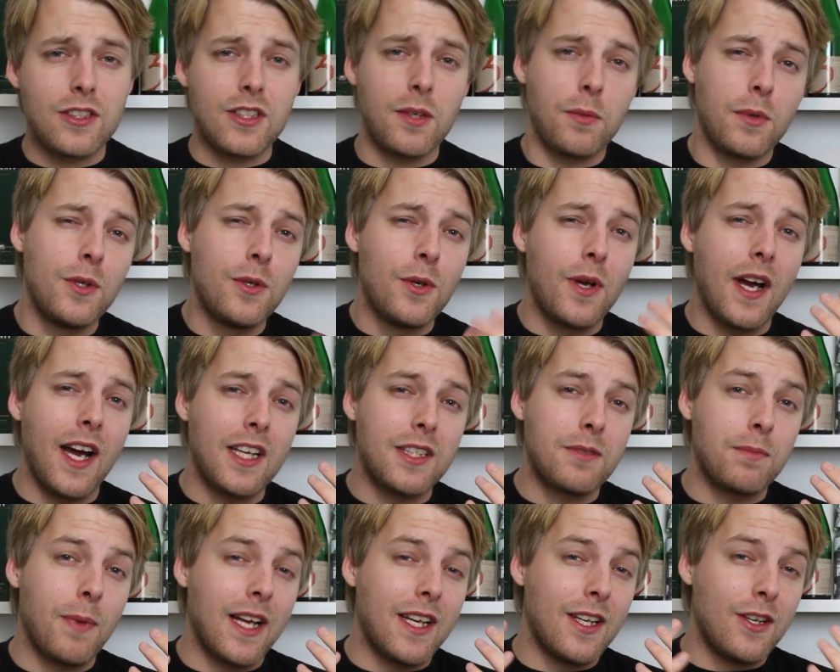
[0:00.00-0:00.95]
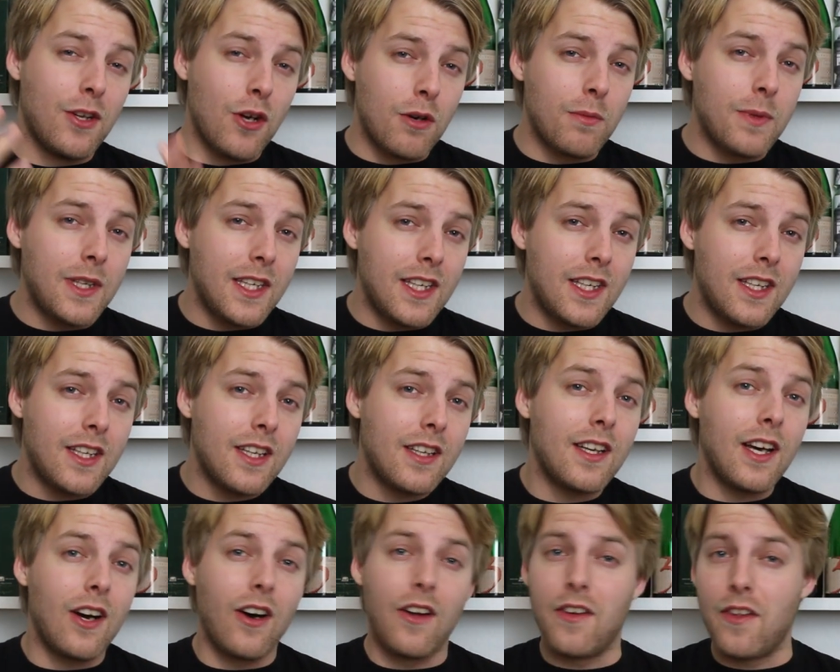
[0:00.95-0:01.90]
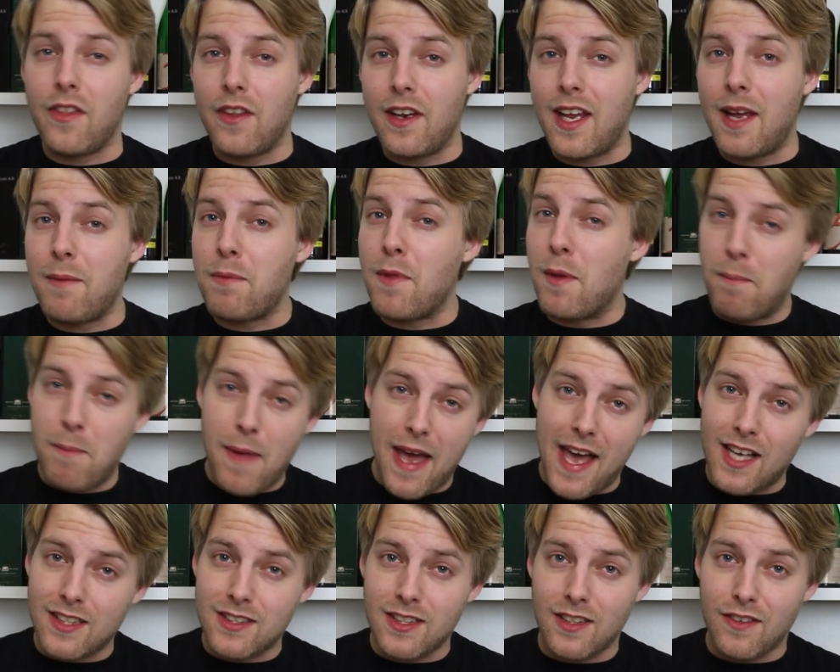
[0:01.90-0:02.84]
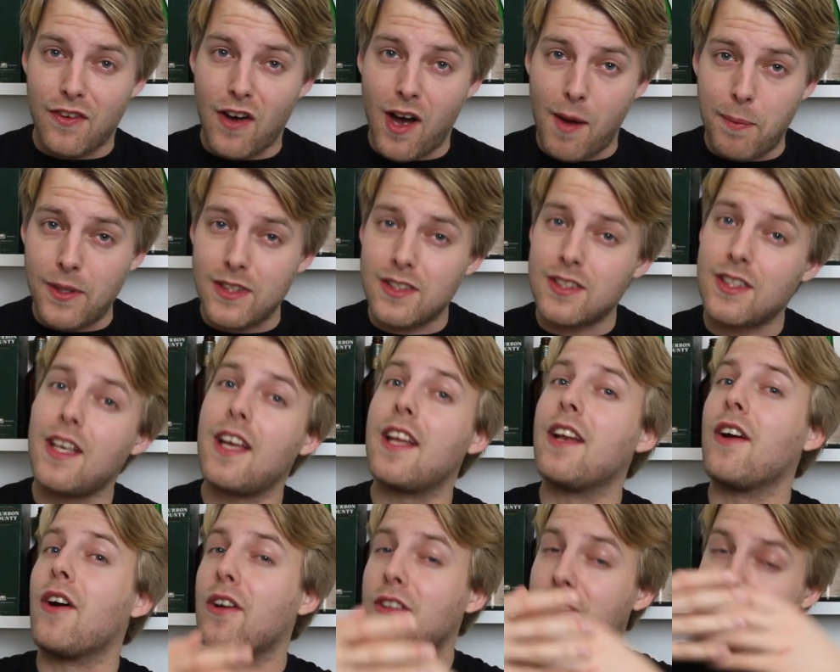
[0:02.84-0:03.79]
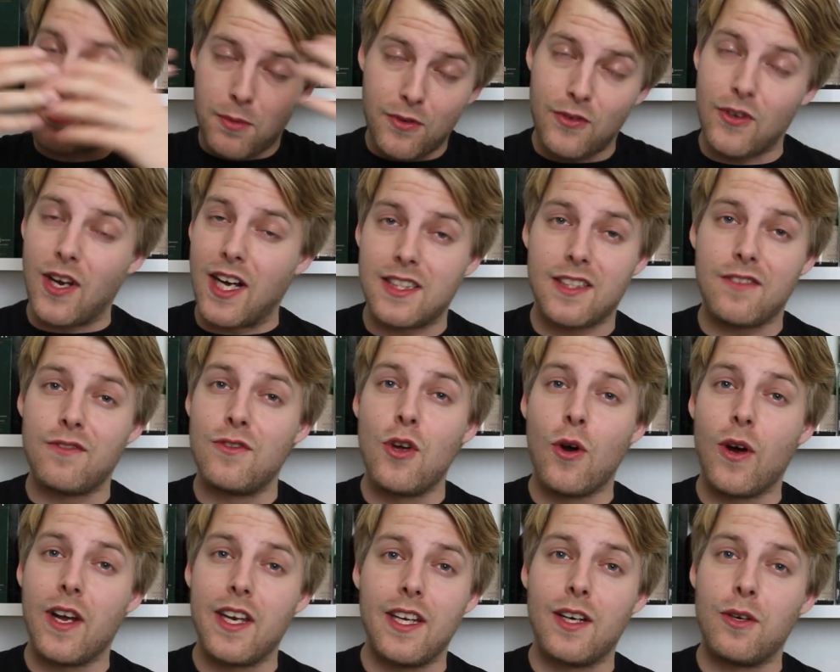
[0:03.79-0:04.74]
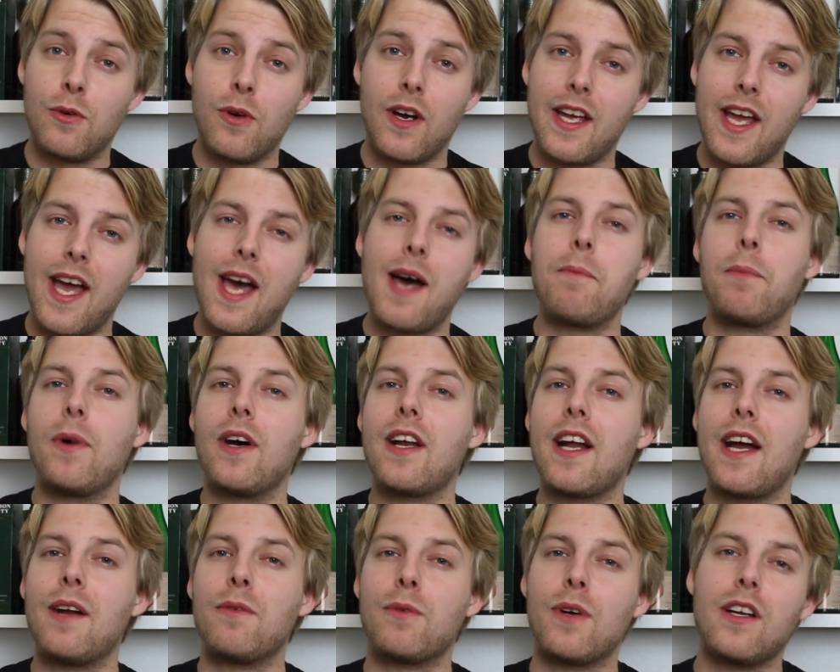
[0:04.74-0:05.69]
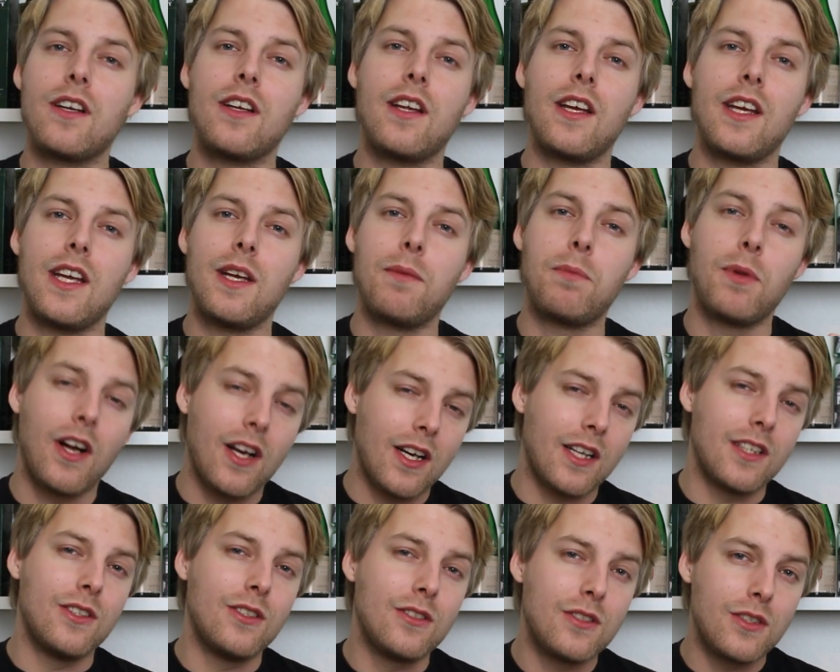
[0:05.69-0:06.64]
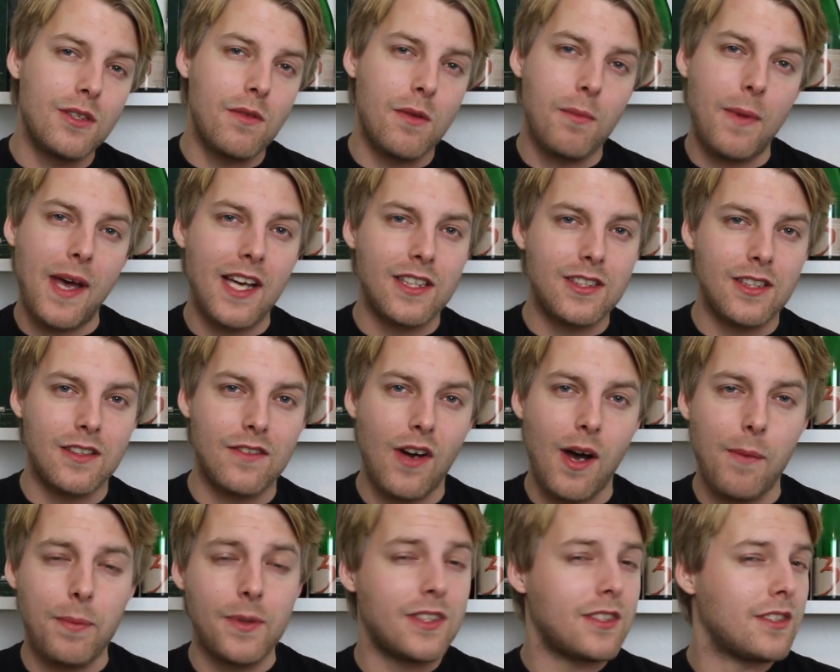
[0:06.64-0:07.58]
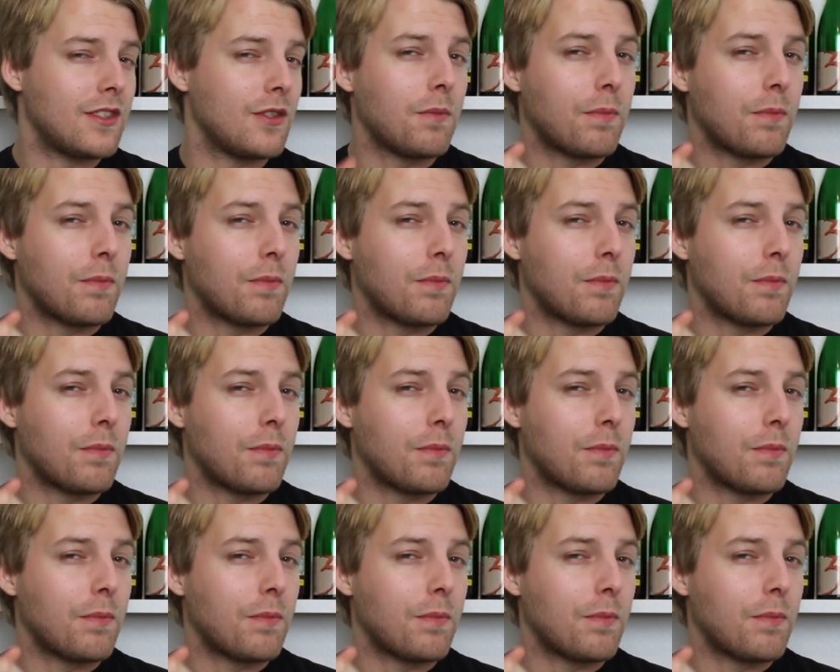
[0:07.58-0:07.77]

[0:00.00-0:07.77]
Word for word: Some of you guys might know me under the name The Master of Hoppets, and uh, some of you guys have no idea who I am, but I run a blog on YouTube, The Master of Hoppets.